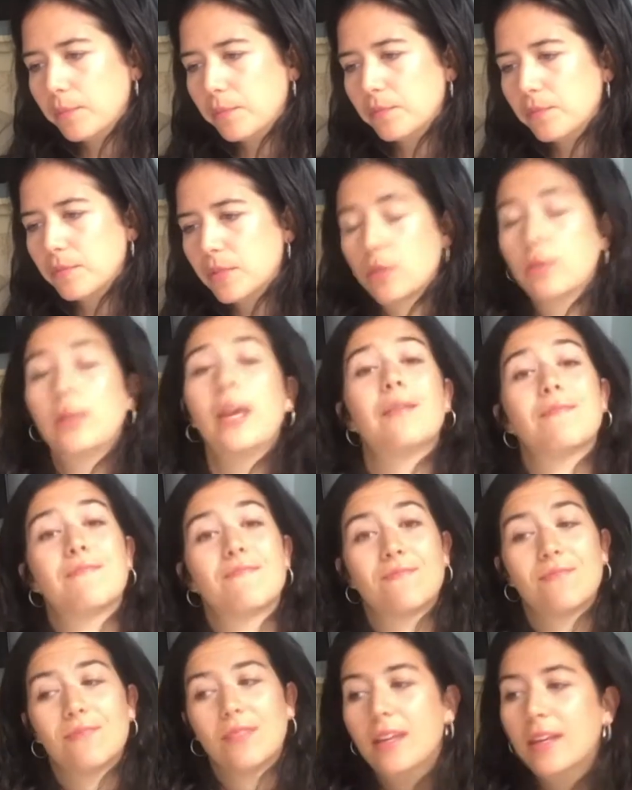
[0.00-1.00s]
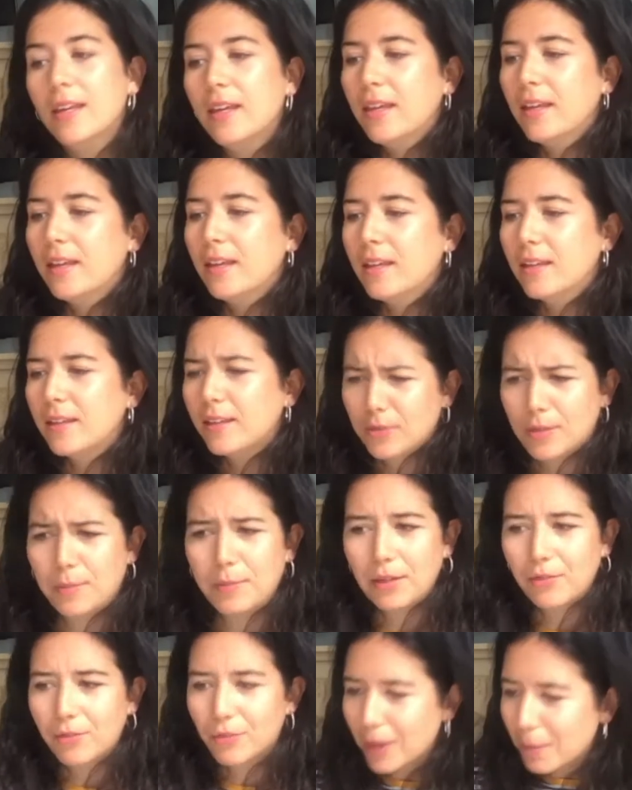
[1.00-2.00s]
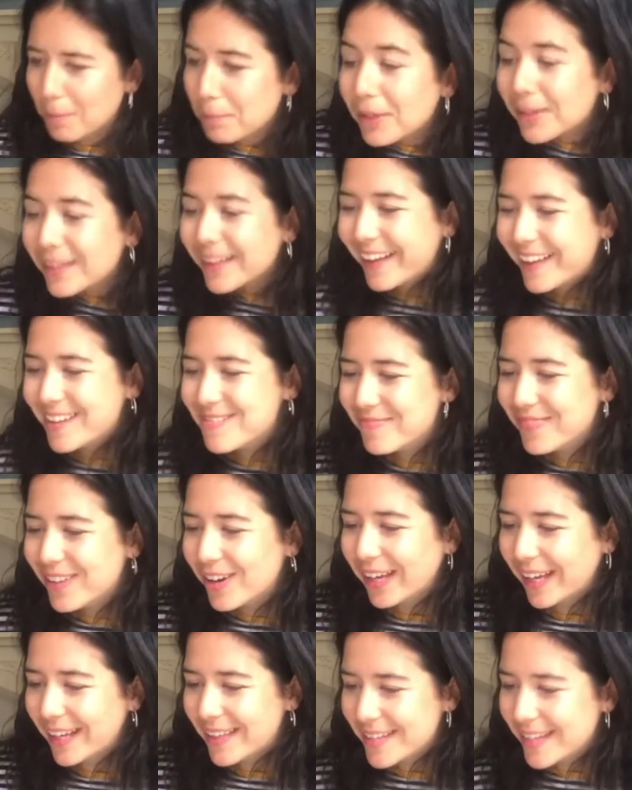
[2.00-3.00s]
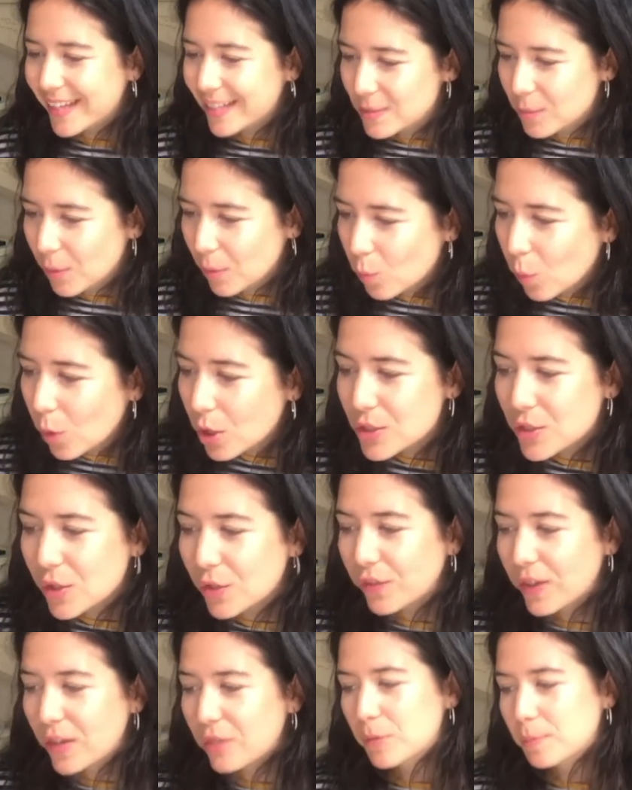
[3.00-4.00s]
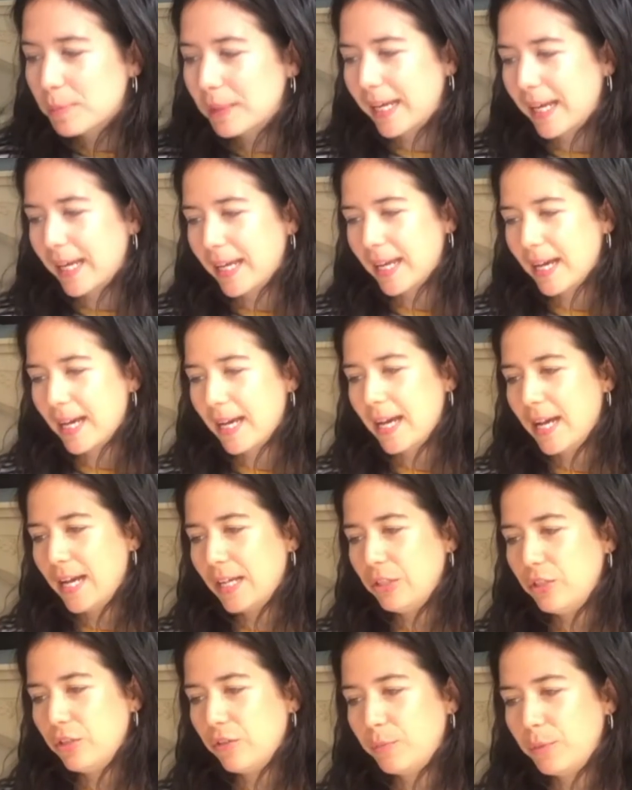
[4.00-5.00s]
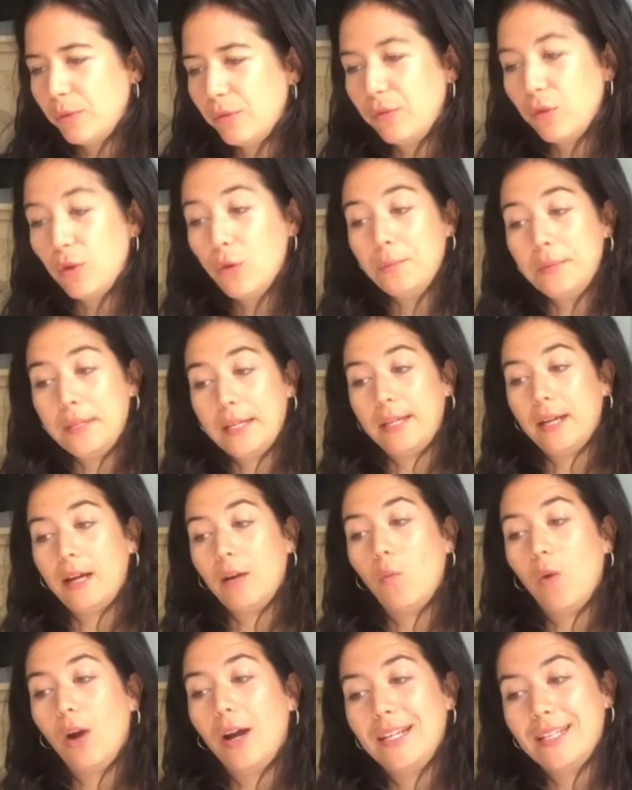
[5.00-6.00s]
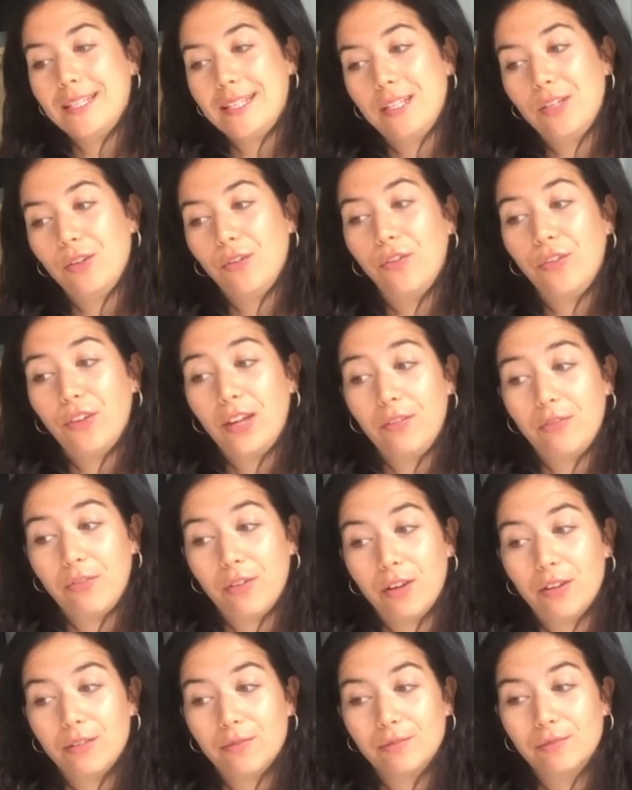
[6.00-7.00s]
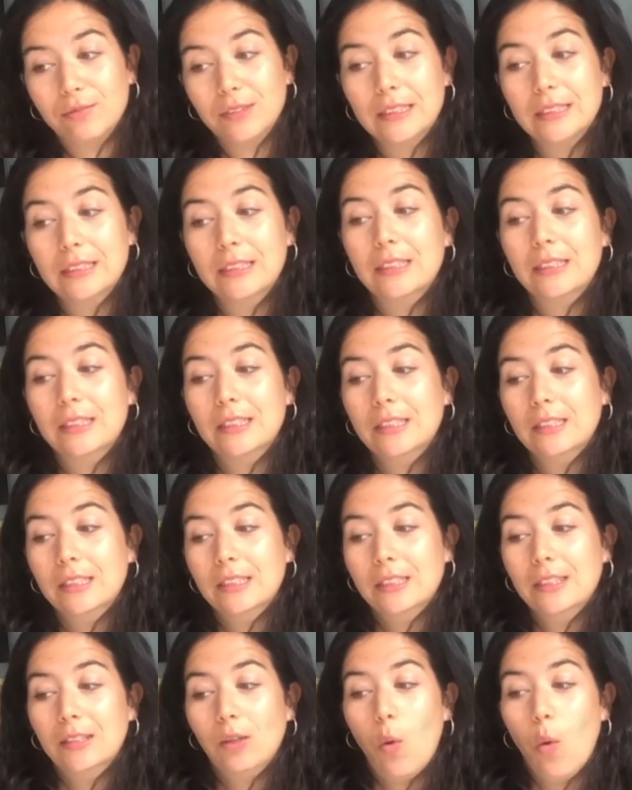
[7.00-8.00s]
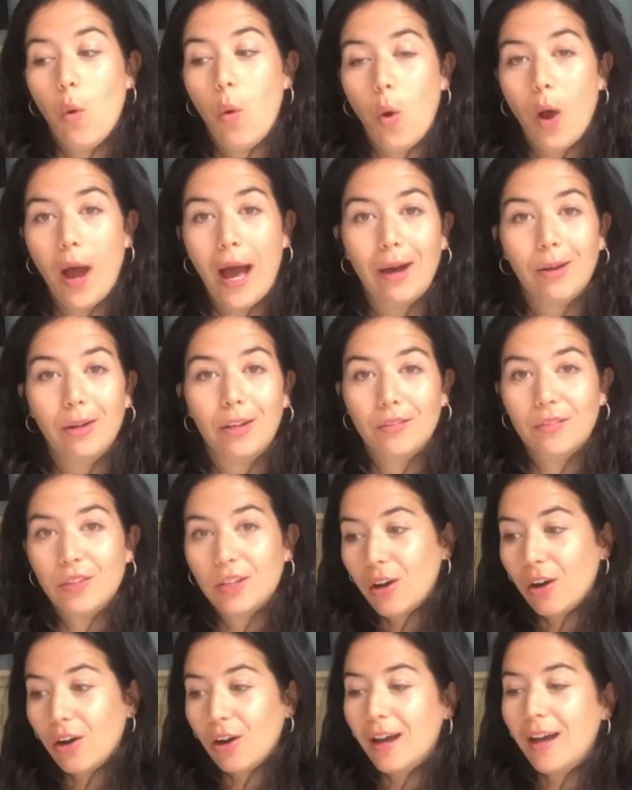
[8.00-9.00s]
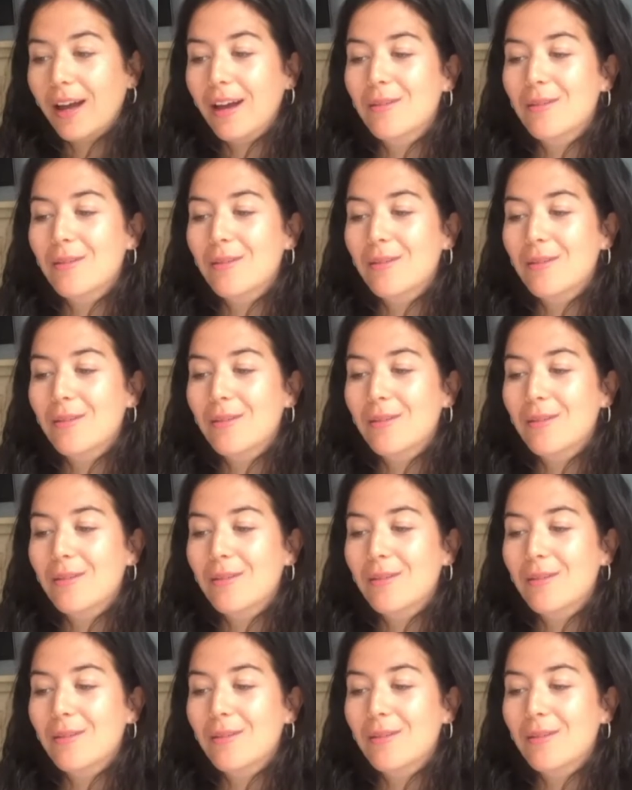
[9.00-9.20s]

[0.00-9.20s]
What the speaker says: So yeah, that was a bit of a ramble. Okay, the next one. What's your favourite play you've performed in and why is it your favourite? How long have you got?